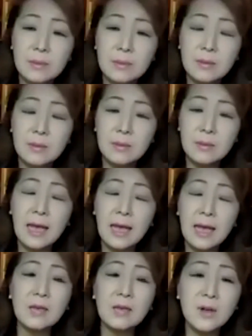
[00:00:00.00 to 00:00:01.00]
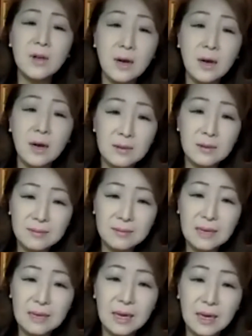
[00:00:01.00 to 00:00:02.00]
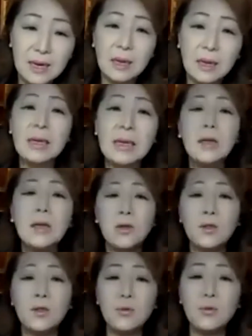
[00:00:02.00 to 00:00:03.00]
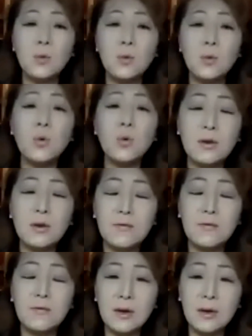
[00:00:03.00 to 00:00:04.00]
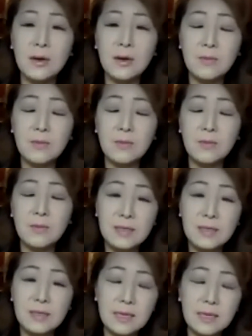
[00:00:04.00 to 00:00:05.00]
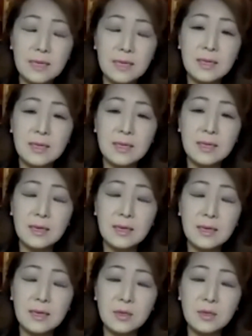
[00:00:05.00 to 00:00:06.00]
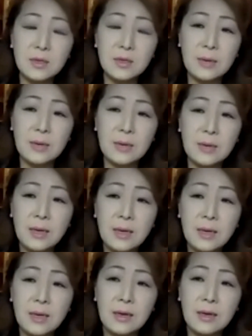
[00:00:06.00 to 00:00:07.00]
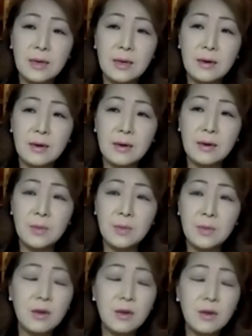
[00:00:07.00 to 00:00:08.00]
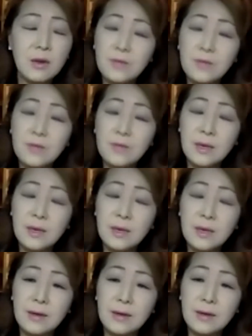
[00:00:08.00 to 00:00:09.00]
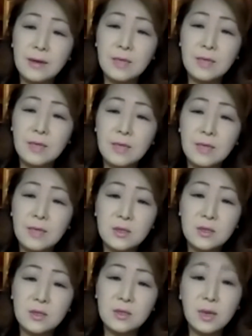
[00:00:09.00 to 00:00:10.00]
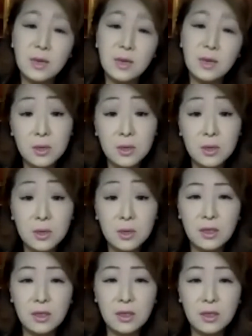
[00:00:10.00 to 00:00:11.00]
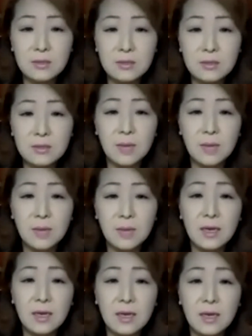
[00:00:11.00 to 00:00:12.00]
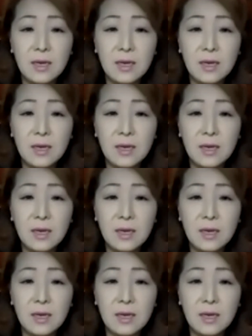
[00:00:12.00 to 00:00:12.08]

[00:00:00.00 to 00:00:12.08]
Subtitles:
hand of God guiding through all of the things that he did. And so a lot of the ministers that I worked with later in my life,